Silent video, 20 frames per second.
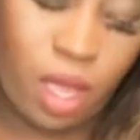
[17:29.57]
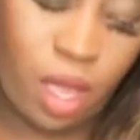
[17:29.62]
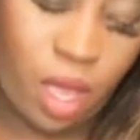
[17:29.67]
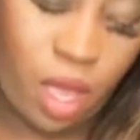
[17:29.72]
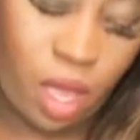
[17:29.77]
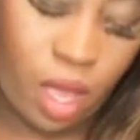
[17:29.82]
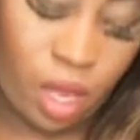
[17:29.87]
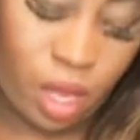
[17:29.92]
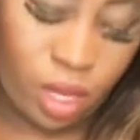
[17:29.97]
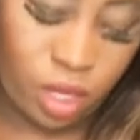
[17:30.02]

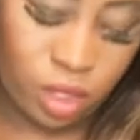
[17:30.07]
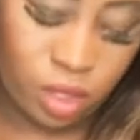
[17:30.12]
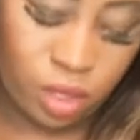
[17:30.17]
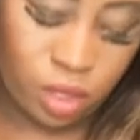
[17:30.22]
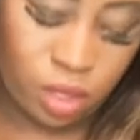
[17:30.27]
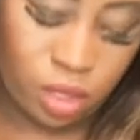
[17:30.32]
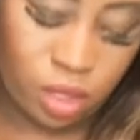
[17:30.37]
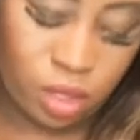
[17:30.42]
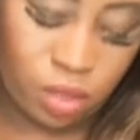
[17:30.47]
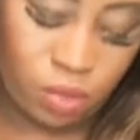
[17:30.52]

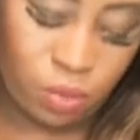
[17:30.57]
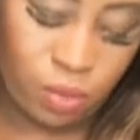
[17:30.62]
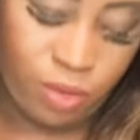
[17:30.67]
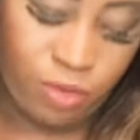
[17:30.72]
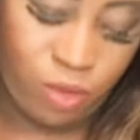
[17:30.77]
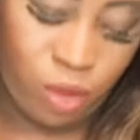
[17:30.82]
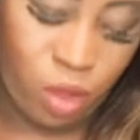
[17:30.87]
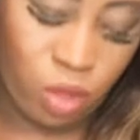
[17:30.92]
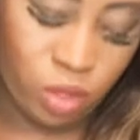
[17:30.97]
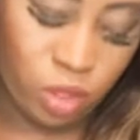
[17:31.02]
And
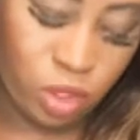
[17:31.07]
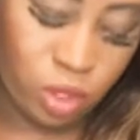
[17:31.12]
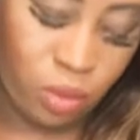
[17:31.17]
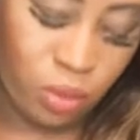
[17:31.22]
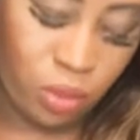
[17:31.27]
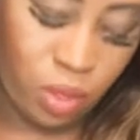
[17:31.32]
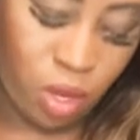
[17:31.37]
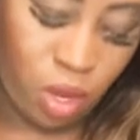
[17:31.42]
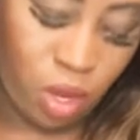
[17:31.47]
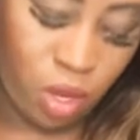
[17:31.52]
we've also
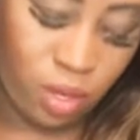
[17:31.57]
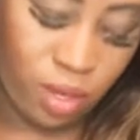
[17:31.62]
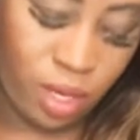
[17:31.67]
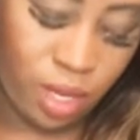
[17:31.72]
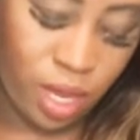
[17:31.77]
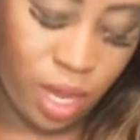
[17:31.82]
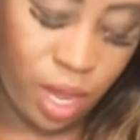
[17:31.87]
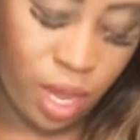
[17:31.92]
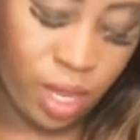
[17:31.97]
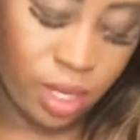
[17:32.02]
got
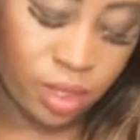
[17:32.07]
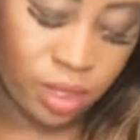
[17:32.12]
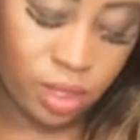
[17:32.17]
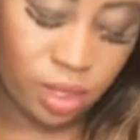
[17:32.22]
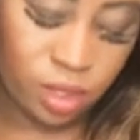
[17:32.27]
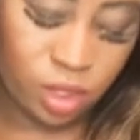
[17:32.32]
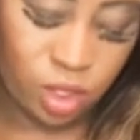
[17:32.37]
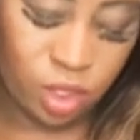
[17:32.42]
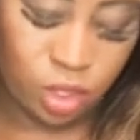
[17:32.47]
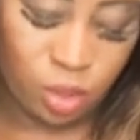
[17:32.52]

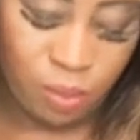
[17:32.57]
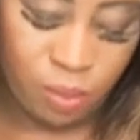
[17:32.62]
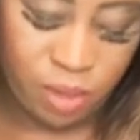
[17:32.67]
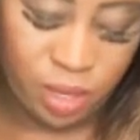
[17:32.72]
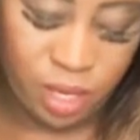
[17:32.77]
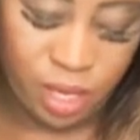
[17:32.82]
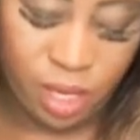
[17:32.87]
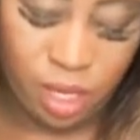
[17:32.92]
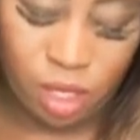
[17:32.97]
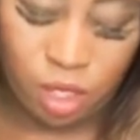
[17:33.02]
Garden.
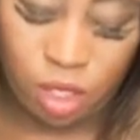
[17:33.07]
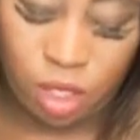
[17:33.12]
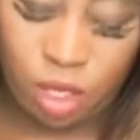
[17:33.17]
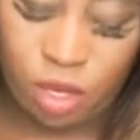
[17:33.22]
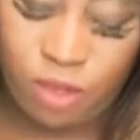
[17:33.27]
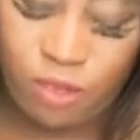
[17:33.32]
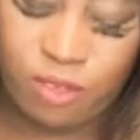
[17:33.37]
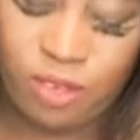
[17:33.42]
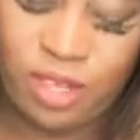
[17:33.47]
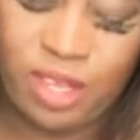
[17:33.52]
Something
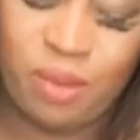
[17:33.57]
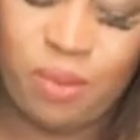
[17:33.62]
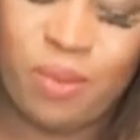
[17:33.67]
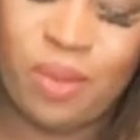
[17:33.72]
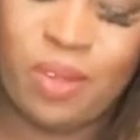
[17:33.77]
lovely will